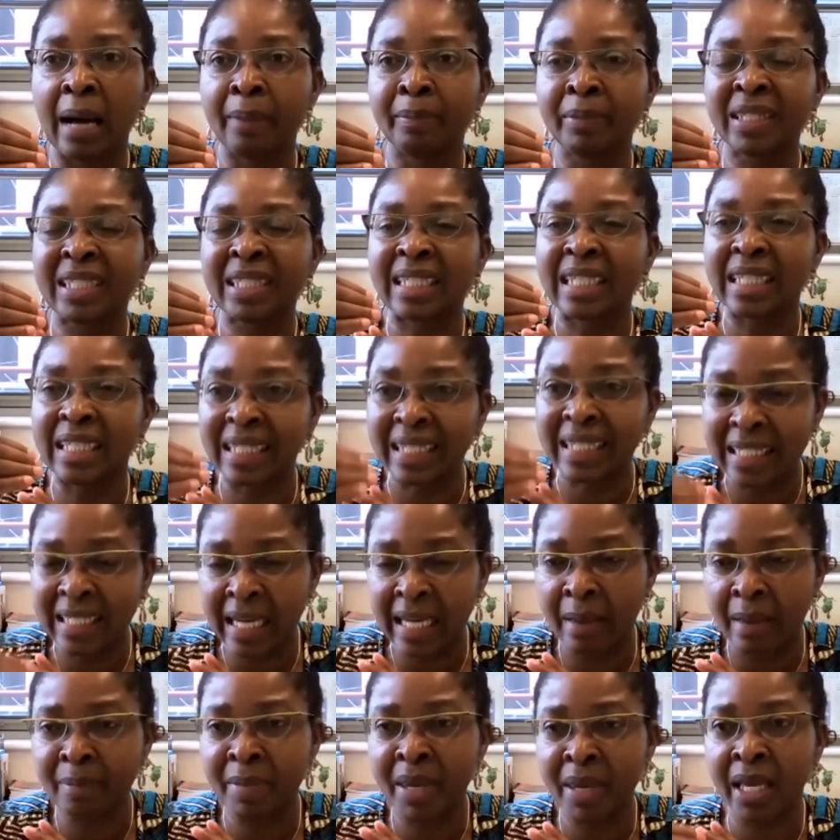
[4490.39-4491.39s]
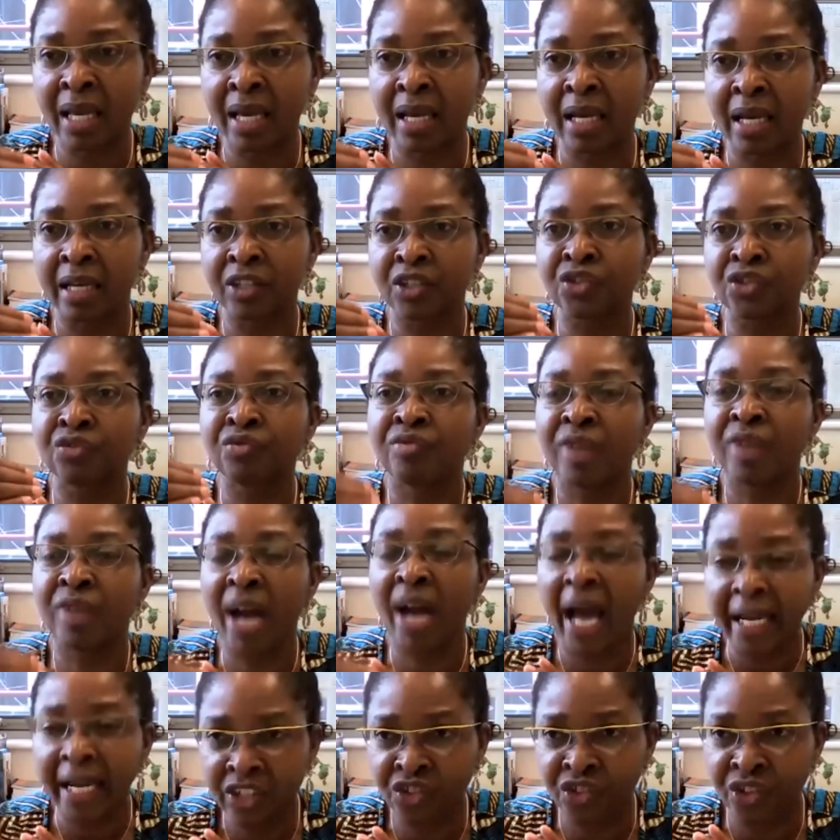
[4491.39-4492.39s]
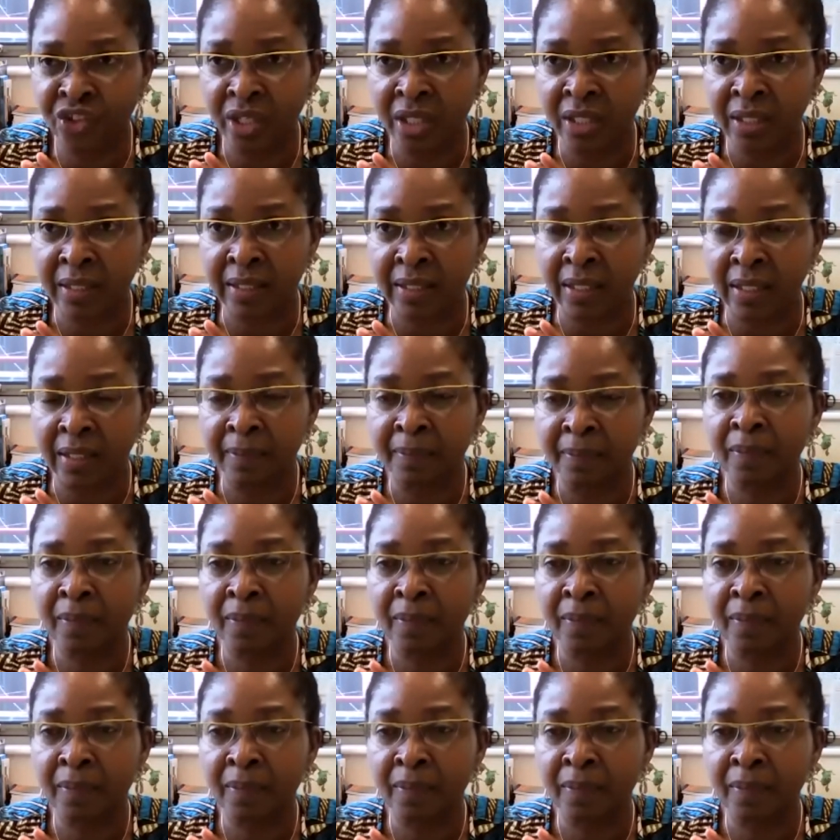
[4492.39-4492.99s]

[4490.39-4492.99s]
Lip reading: systemic strategies